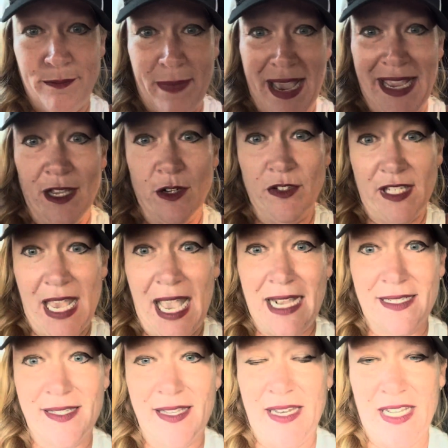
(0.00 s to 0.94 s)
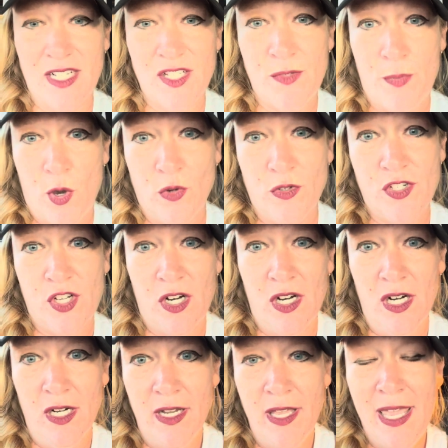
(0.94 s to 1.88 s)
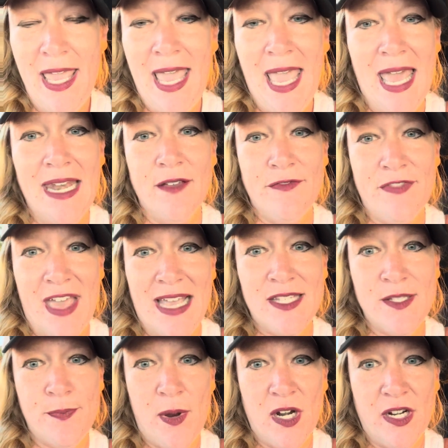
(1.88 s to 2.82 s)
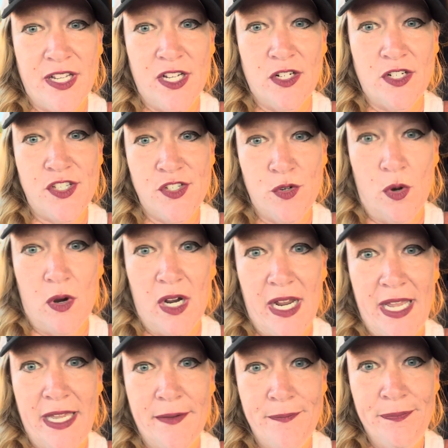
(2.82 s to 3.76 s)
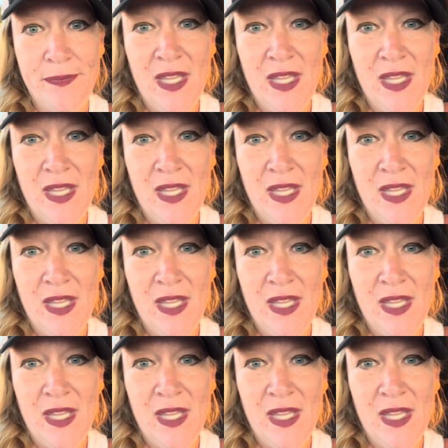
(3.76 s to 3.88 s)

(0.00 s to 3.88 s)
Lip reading: biotoxin exposure and if that's part of your story.